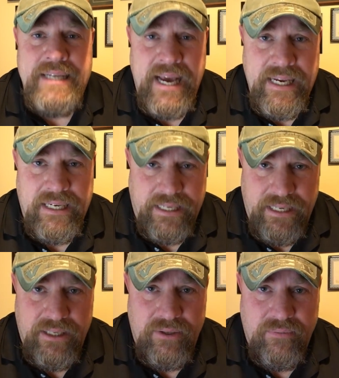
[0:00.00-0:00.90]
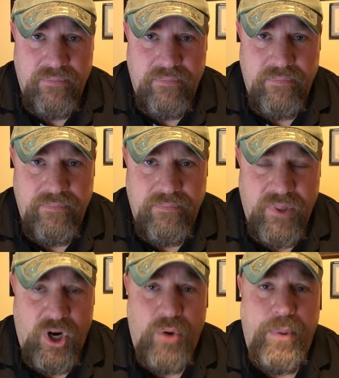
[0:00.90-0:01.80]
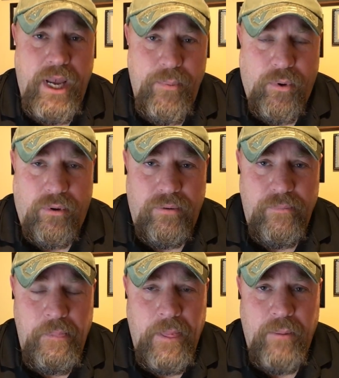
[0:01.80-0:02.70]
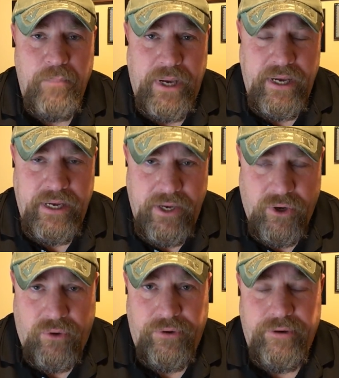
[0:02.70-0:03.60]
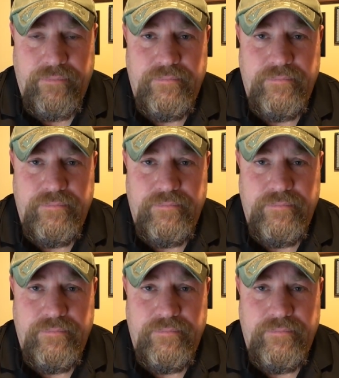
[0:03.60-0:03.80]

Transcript: Daily, there are people being killed.